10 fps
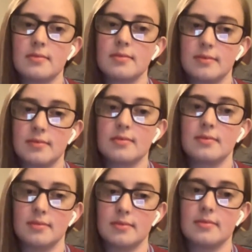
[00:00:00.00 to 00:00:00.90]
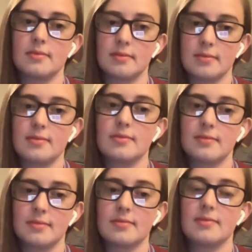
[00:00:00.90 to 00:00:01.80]

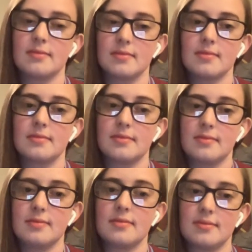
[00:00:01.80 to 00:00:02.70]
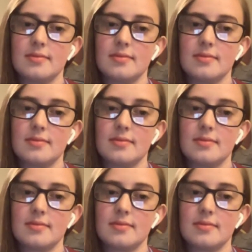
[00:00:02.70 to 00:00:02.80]
(silent)